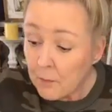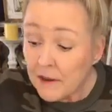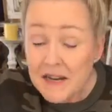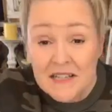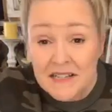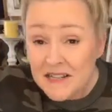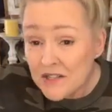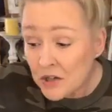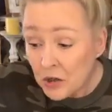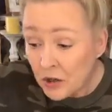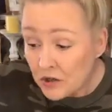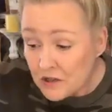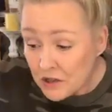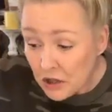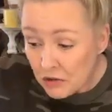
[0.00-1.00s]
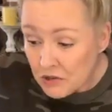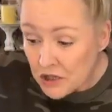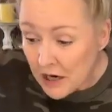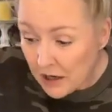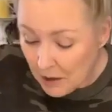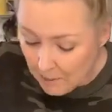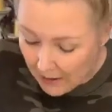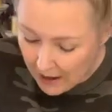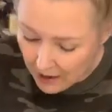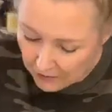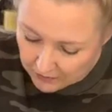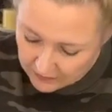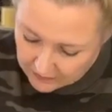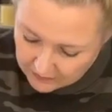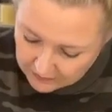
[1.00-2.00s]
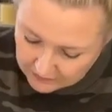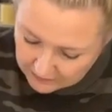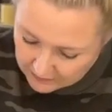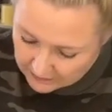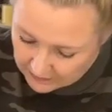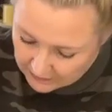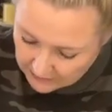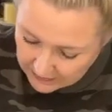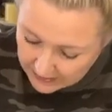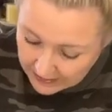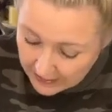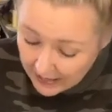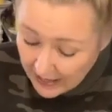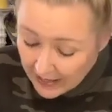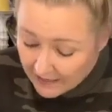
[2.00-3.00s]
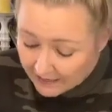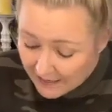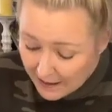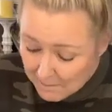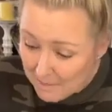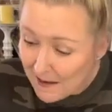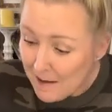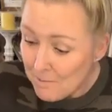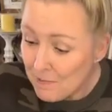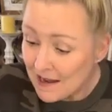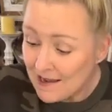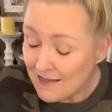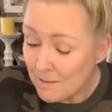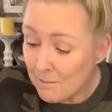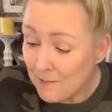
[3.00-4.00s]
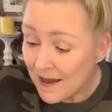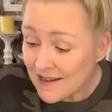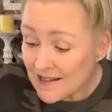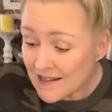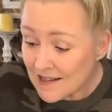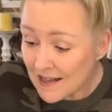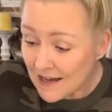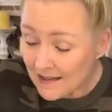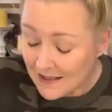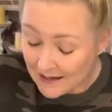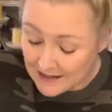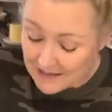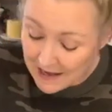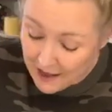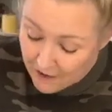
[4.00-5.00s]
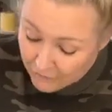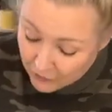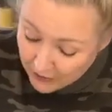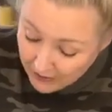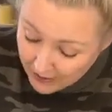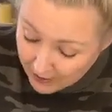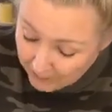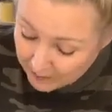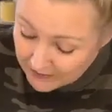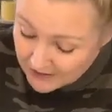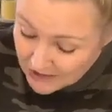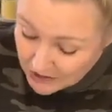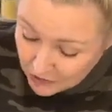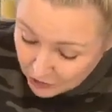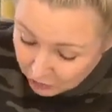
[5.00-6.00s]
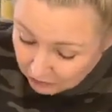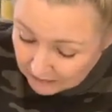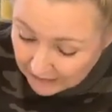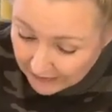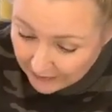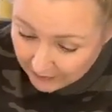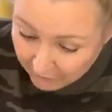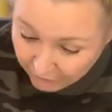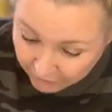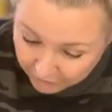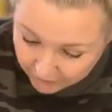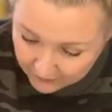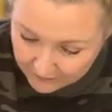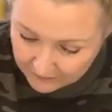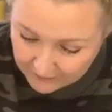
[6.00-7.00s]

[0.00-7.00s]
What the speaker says: But it doesn't hurt to go check them out. They may be the best thing that has ever happened to your life.